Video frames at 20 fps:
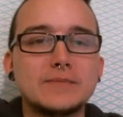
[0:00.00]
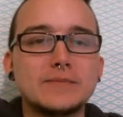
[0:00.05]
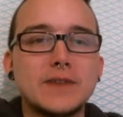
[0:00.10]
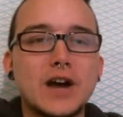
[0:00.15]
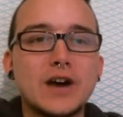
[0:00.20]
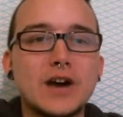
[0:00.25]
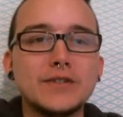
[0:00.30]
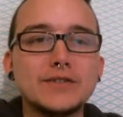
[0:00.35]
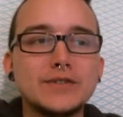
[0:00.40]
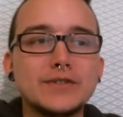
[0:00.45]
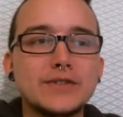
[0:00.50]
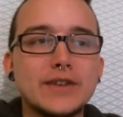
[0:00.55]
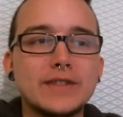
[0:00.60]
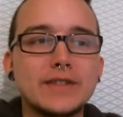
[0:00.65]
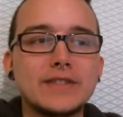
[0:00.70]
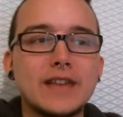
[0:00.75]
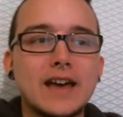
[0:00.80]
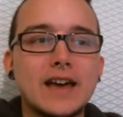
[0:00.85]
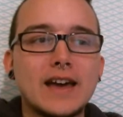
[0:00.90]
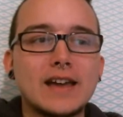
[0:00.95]
Other than
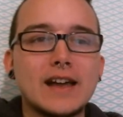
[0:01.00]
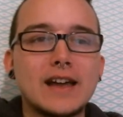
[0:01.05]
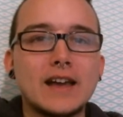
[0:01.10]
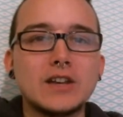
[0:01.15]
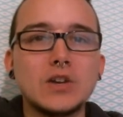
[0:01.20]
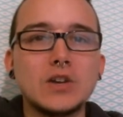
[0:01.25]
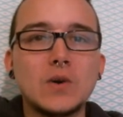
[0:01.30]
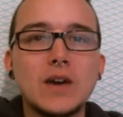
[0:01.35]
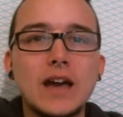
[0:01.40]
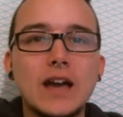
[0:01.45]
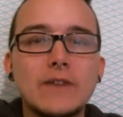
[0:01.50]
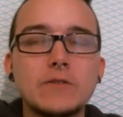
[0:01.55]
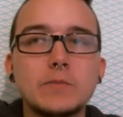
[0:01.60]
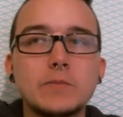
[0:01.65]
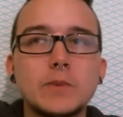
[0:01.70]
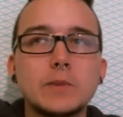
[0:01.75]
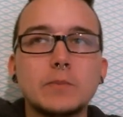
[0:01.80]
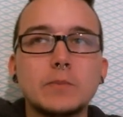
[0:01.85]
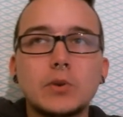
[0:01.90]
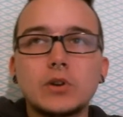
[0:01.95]
that, I know I haven't
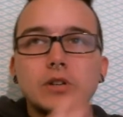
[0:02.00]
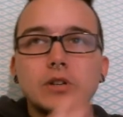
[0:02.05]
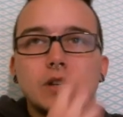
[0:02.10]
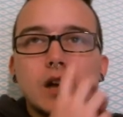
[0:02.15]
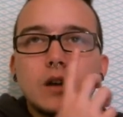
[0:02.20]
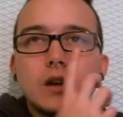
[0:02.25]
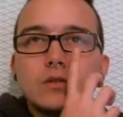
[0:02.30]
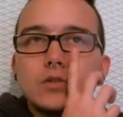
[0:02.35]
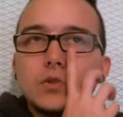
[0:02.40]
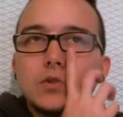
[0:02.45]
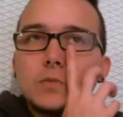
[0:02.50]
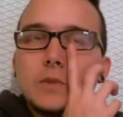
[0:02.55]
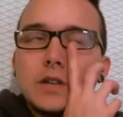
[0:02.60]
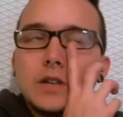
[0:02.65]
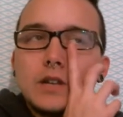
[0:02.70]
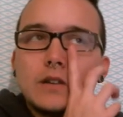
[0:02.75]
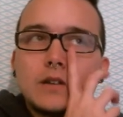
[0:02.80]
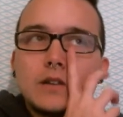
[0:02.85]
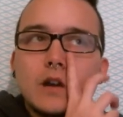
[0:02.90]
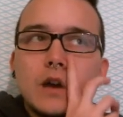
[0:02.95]
been putting out too
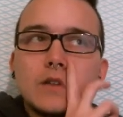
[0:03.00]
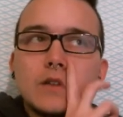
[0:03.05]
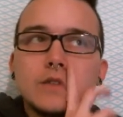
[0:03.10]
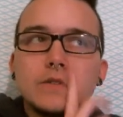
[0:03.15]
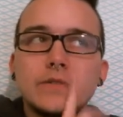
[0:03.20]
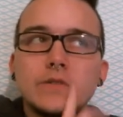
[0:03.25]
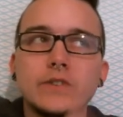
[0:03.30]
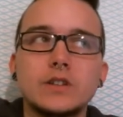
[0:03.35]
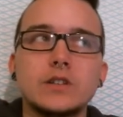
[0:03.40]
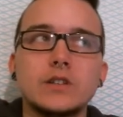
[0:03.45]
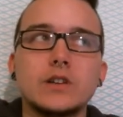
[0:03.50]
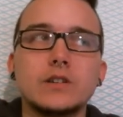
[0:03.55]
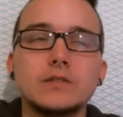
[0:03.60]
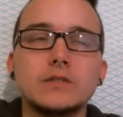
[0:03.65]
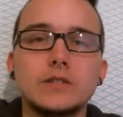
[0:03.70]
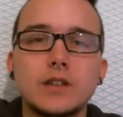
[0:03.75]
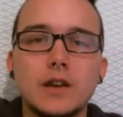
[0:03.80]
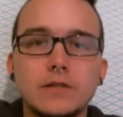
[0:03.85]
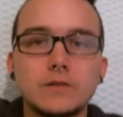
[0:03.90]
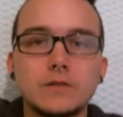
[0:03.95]
many other
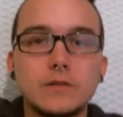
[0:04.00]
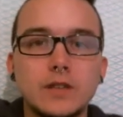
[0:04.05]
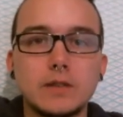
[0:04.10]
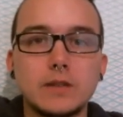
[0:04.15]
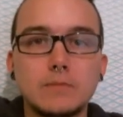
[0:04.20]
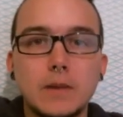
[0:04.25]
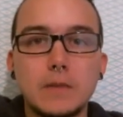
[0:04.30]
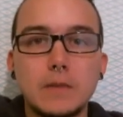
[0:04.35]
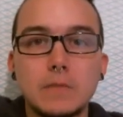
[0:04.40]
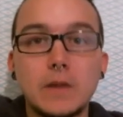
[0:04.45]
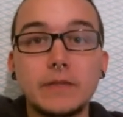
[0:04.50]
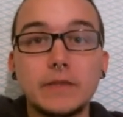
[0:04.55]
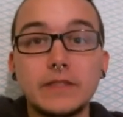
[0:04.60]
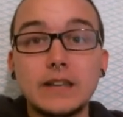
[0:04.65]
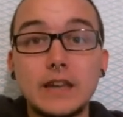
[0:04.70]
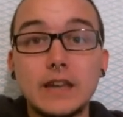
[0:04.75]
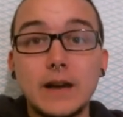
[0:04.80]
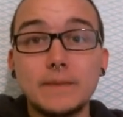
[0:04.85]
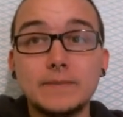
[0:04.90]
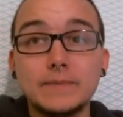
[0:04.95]
videos other than my
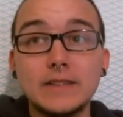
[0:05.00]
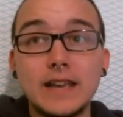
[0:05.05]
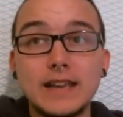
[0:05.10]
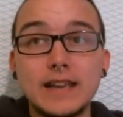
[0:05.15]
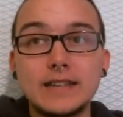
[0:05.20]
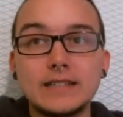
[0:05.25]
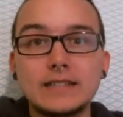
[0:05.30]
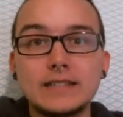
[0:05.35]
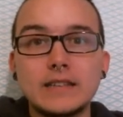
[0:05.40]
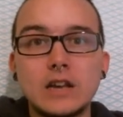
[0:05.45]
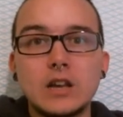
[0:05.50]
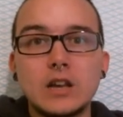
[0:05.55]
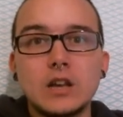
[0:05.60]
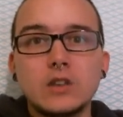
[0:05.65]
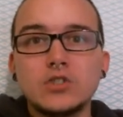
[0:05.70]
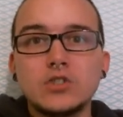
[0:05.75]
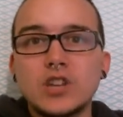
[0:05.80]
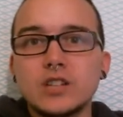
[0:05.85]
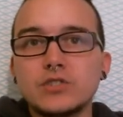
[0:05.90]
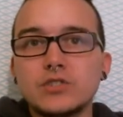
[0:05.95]
monthly updates.
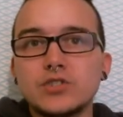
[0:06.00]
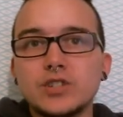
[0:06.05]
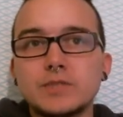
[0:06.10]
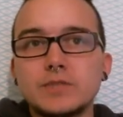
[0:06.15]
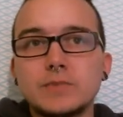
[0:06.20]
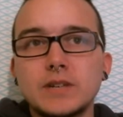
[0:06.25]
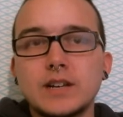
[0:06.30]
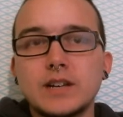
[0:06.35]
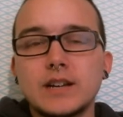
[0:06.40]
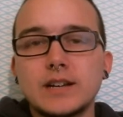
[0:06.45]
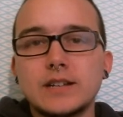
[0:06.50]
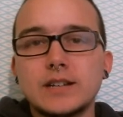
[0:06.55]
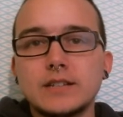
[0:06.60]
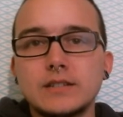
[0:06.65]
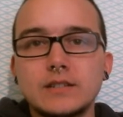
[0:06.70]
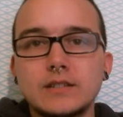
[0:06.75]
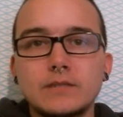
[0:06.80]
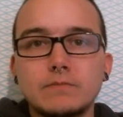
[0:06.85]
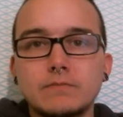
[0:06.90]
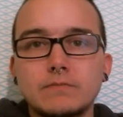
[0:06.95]
That's just
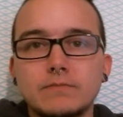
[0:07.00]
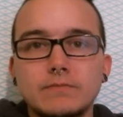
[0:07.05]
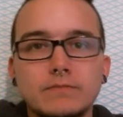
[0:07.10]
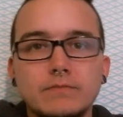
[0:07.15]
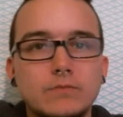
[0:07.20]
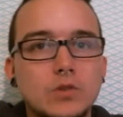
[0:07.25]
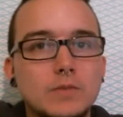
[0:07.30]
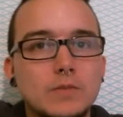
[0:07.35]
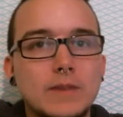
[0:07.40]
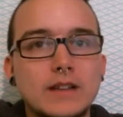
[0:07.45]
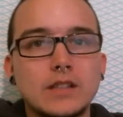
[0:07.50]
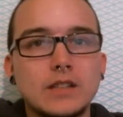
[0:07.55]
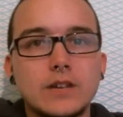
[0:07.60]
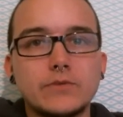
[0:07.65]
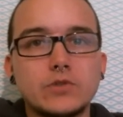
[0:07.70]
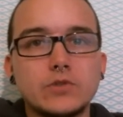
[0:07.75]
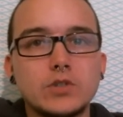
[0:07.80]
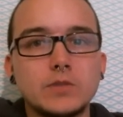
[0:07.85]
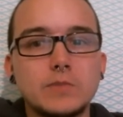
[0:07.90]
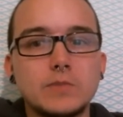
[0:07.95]
because with my
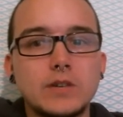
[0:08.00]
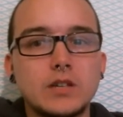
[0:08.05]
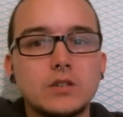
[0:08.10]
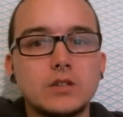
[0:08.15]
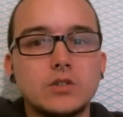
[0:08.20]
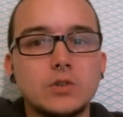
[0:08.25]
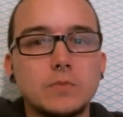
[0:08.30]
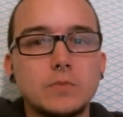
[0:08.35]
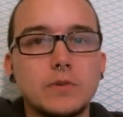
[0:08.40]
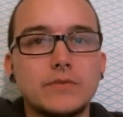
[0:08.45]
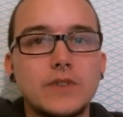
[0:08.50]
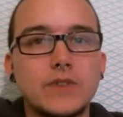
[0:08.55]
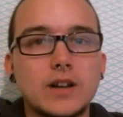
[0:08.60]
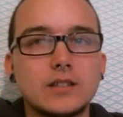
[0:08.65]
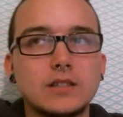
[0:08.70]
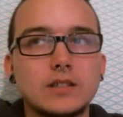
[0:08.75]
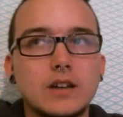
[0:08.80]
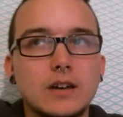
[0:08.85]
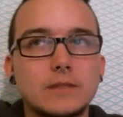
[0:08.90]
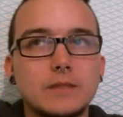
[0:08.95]
levels being super
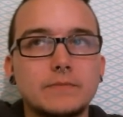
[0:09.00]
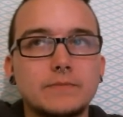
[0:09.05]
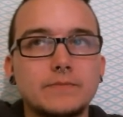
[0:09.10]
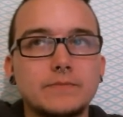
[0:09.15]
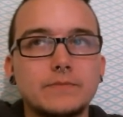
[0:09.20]
fucked up,